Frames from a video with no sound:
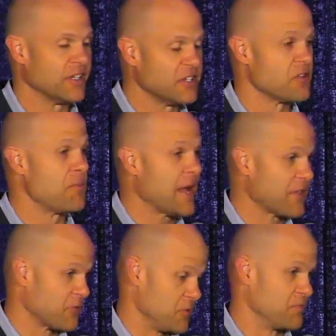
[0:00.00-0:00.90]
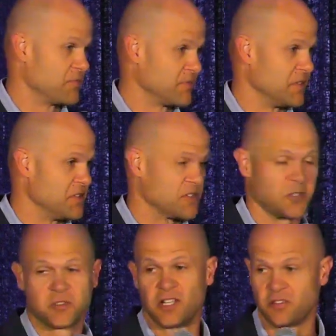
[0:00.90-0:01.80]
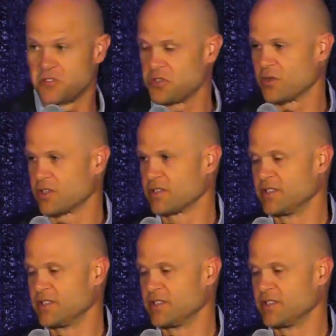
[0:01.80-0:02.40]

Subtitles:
into the bathroom in this hotel in New York.